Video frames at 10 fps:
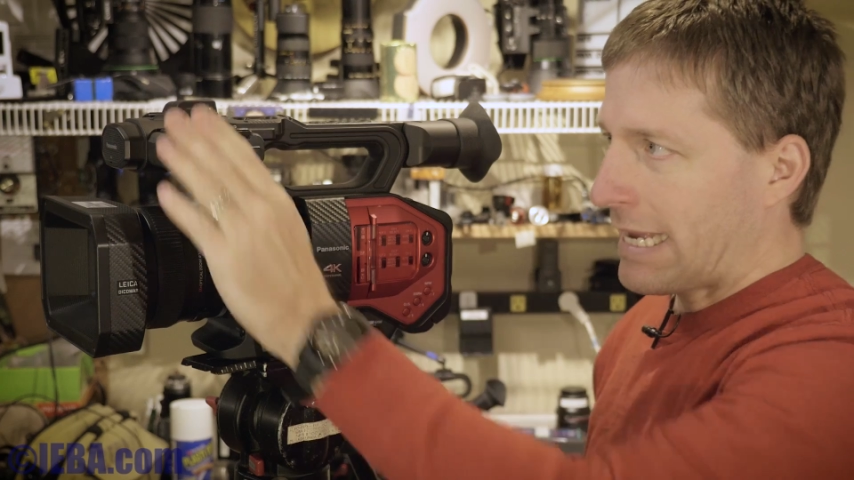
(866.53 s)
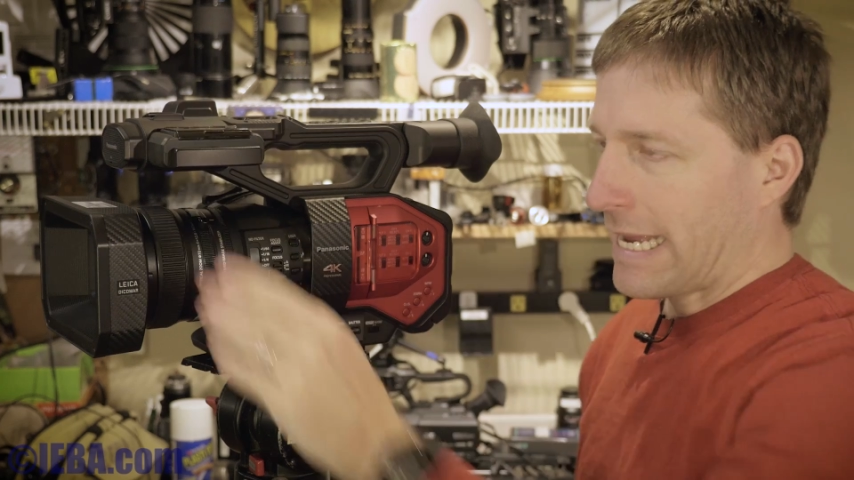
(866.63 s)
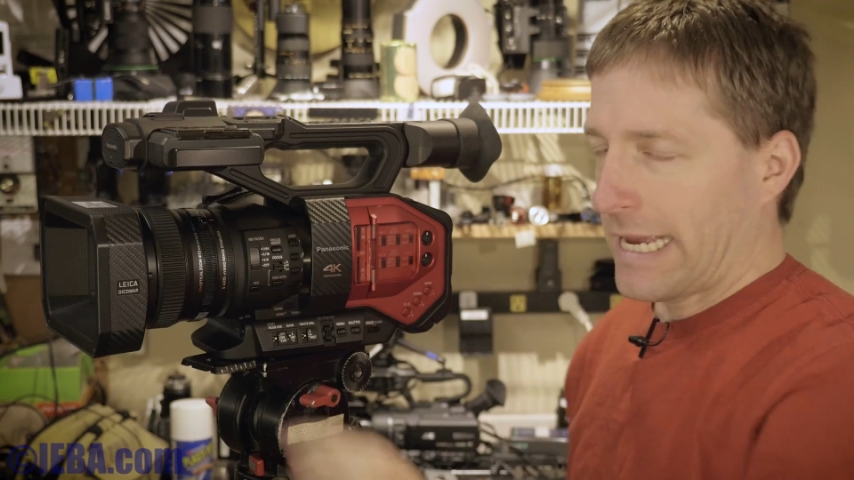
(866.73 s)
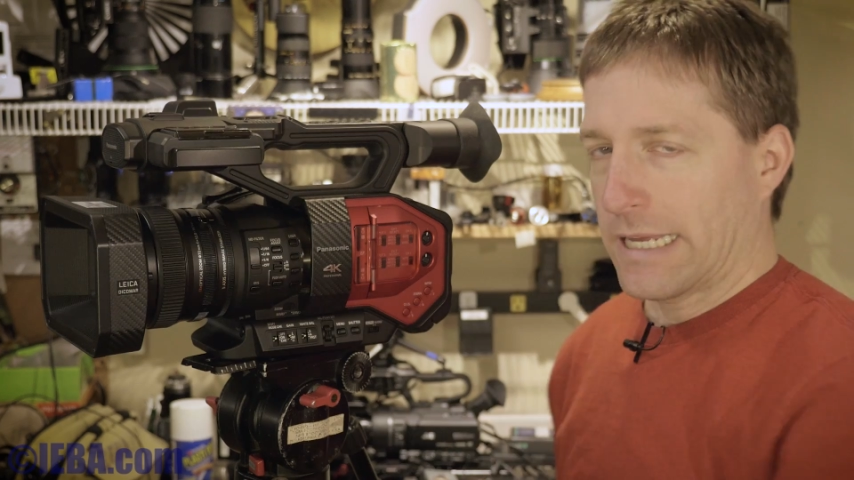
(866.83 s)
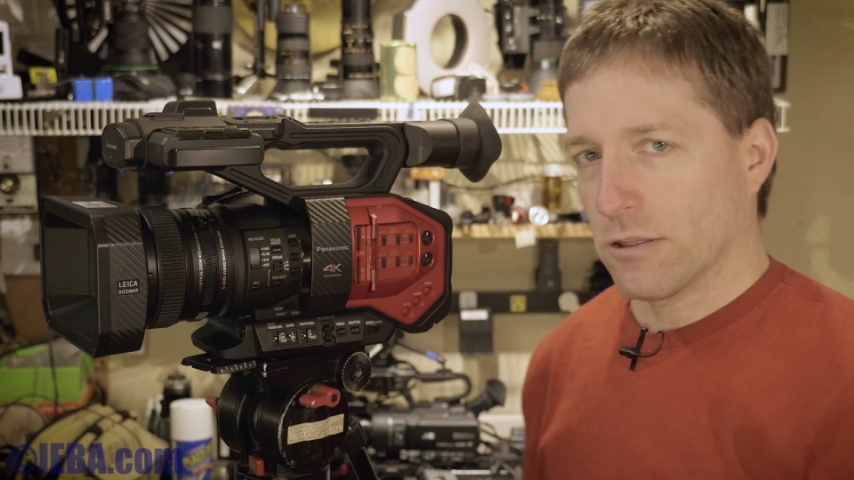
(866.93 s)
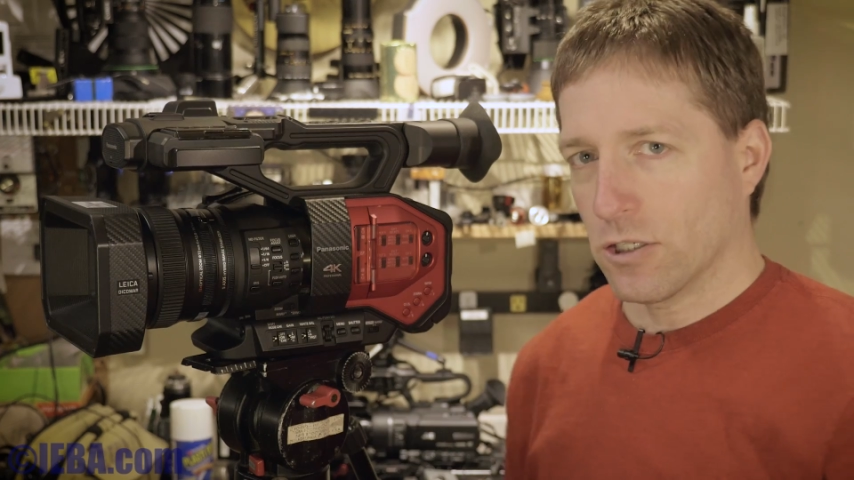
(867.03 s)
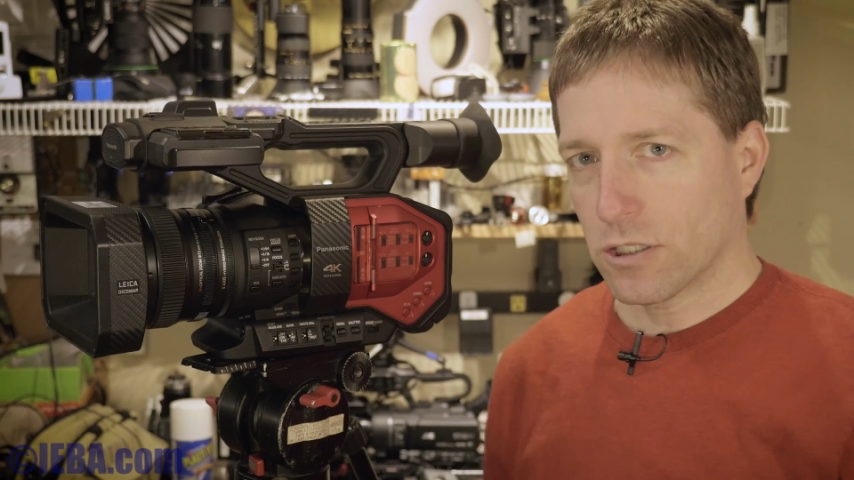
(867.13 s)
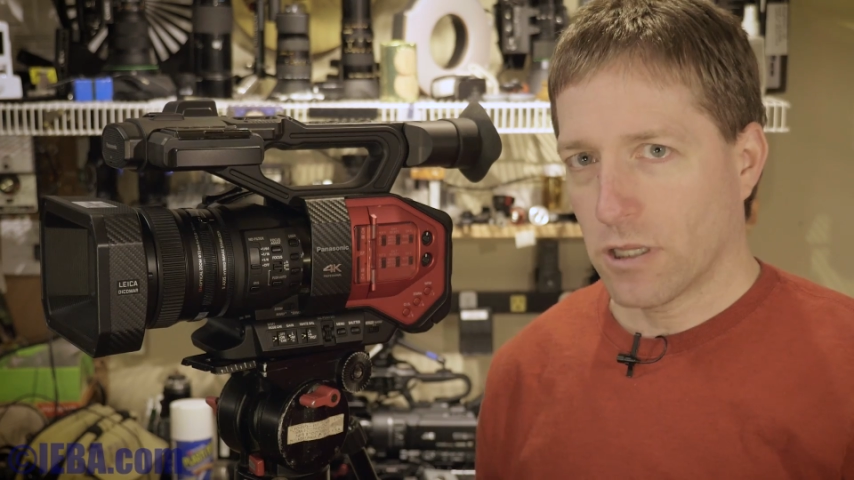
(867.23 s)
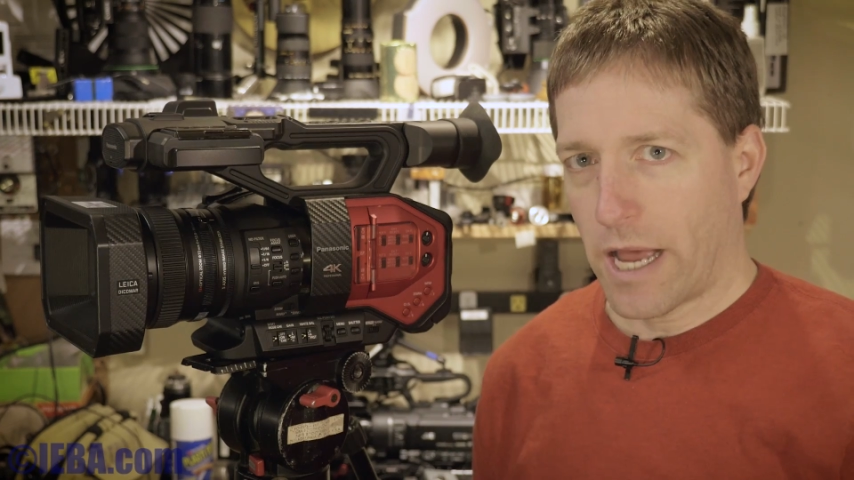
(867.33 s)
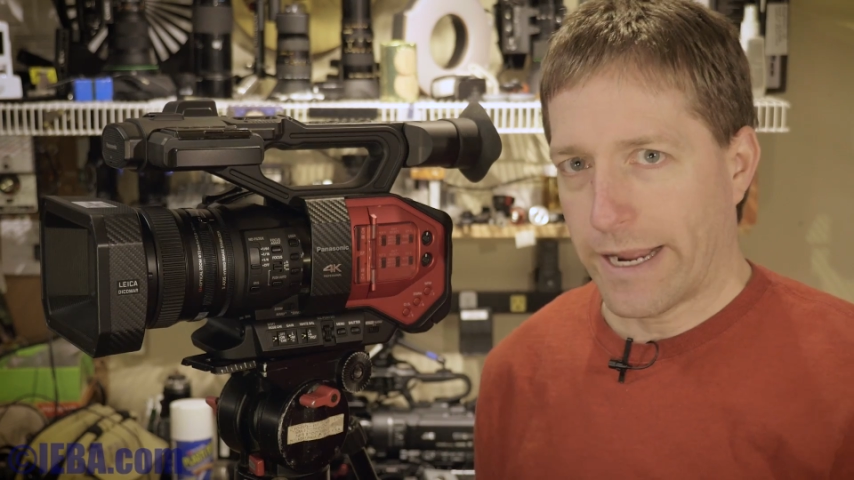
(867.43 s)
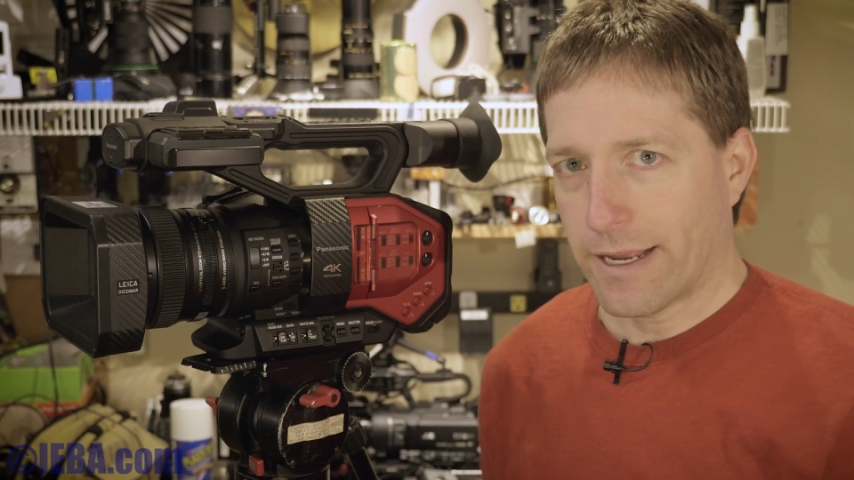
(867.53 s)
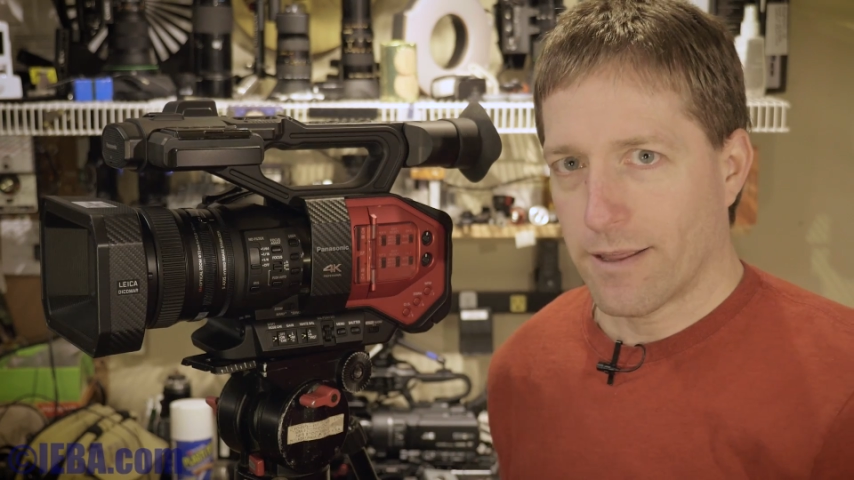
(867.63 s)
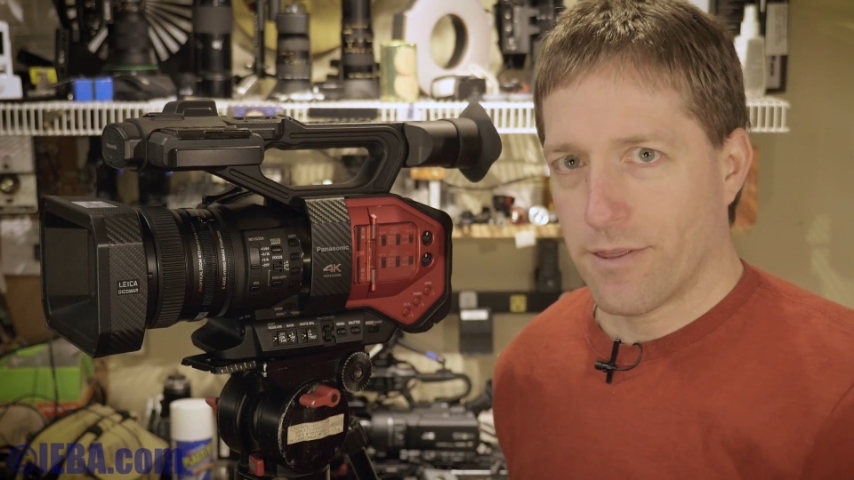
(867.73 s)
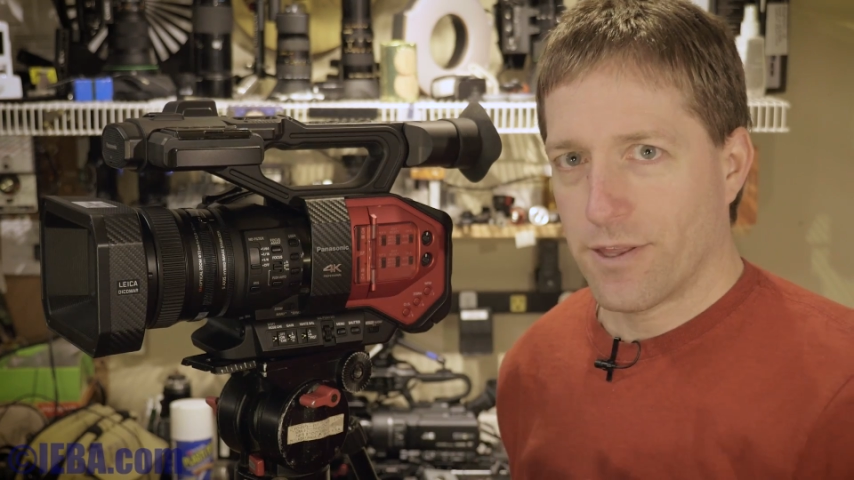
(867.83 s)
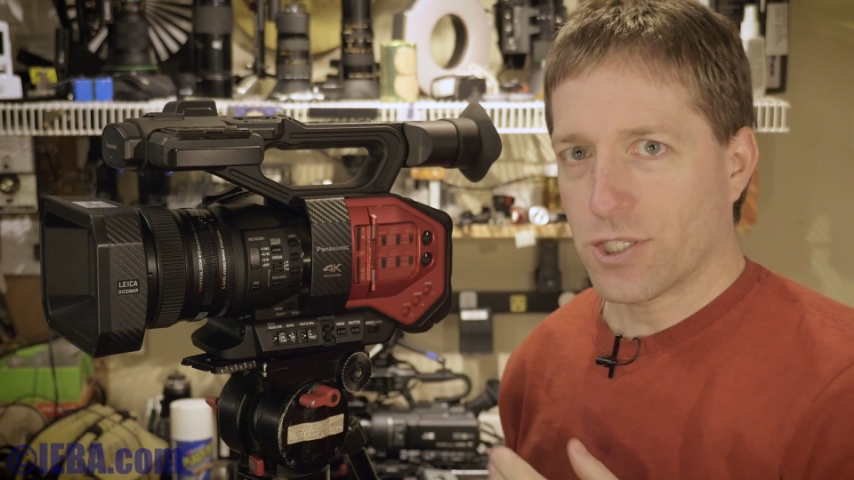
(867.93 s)
it looked like
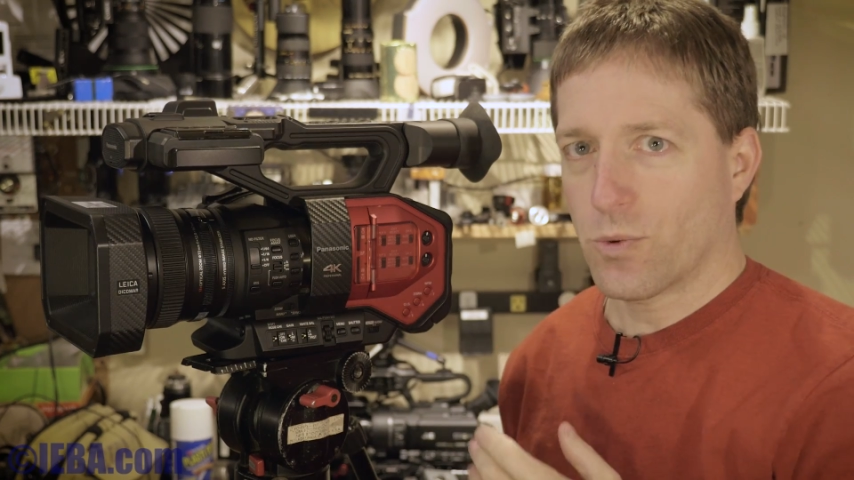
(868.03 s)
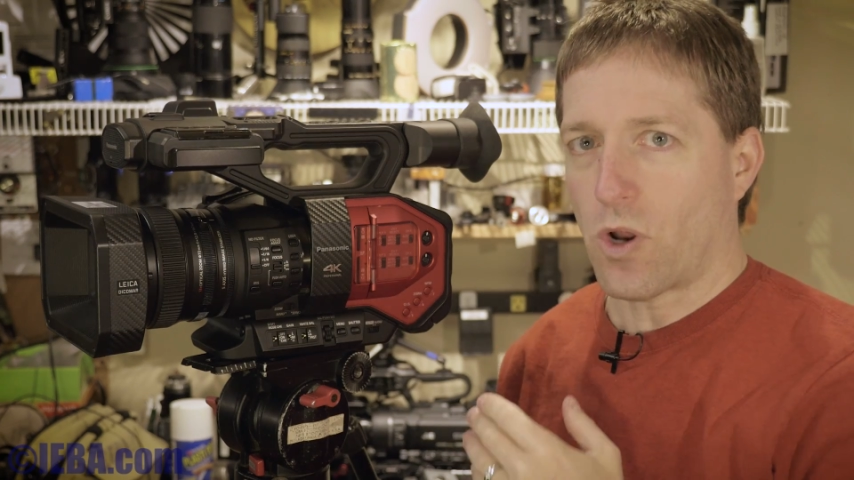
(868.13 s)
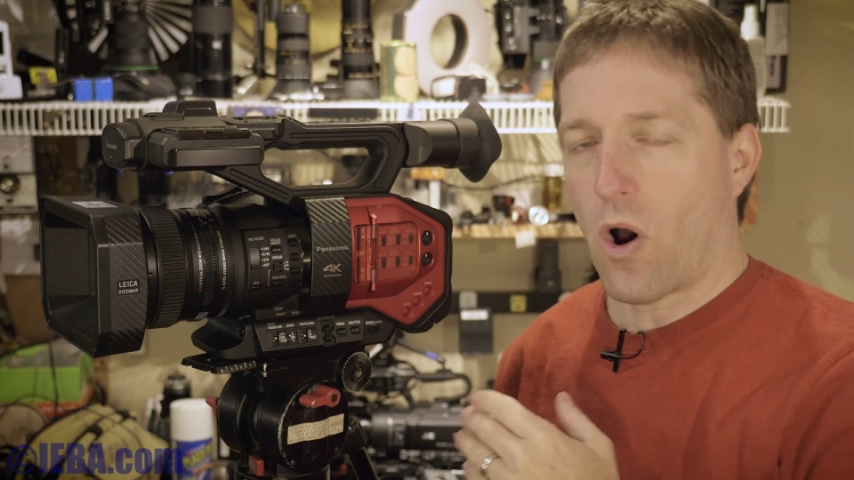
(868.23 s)
this would